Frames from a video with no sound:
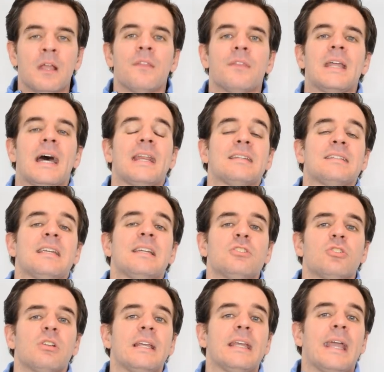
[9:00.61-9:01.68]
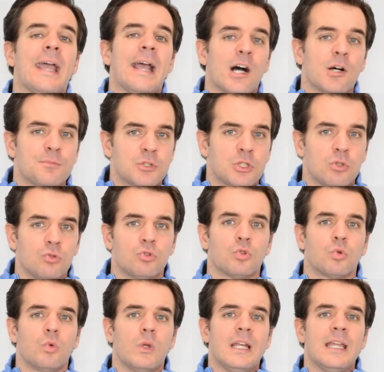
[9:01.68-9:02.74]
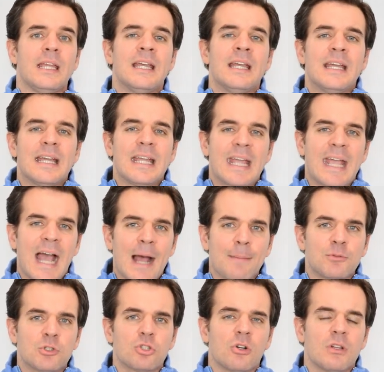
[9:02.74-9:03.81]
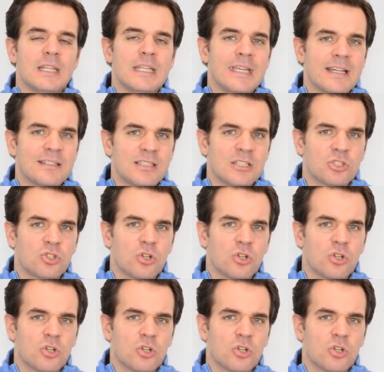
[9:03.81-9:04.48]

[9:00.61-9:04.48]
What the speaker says: that essentially helps you to really capture the essence